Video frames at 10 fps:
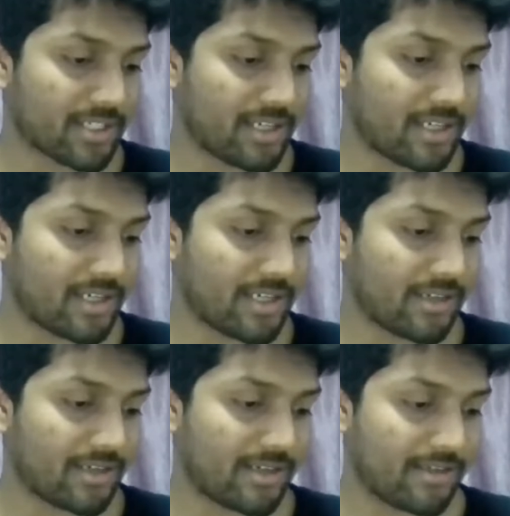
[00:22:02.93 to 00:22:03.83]

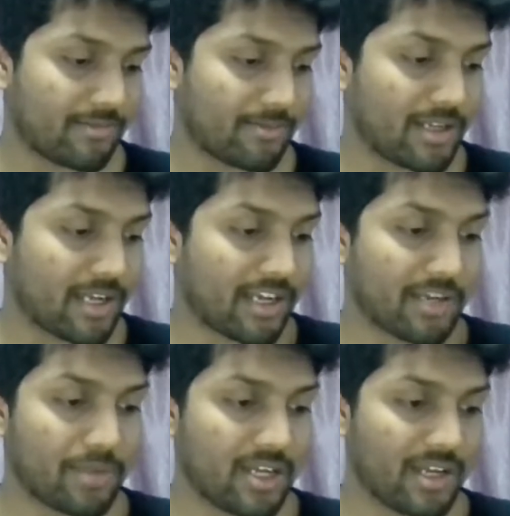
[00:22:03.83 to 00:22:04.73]
well, I can
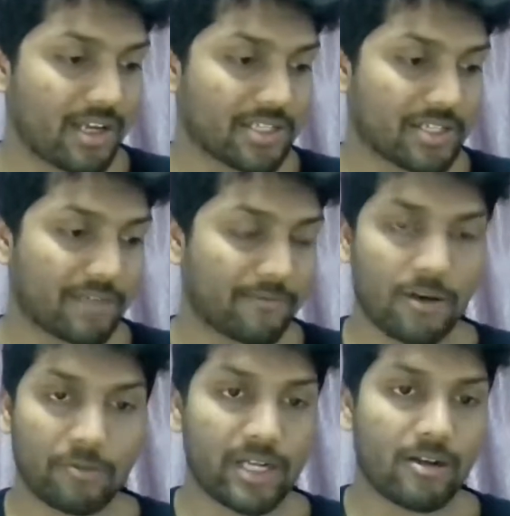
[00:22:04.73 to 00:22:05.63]
be
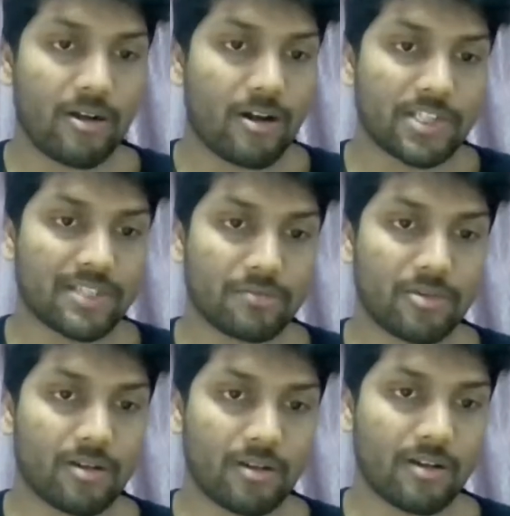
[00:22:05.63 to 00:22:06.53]
straightforward and honest
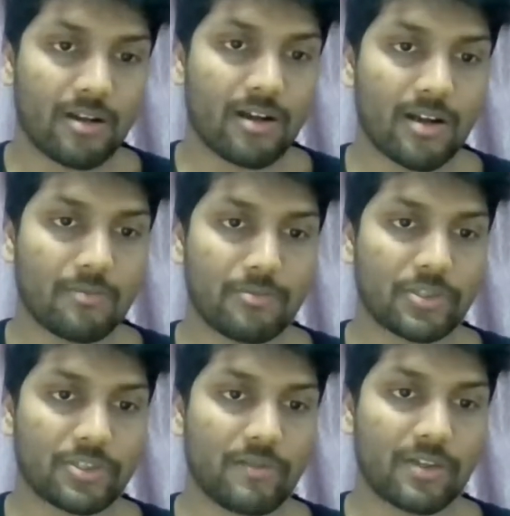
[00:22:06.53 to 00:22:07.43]
about
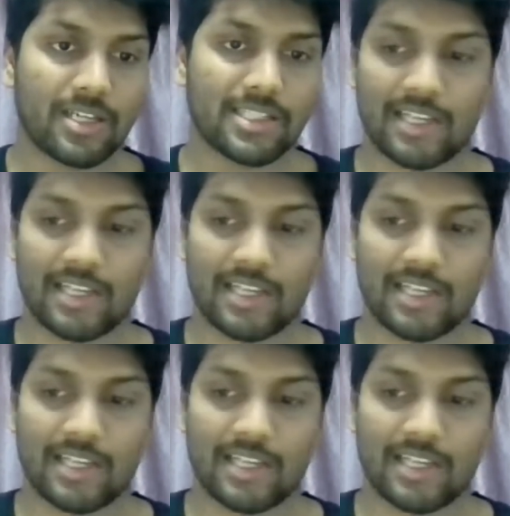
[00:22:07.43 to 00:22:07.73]
most of the things.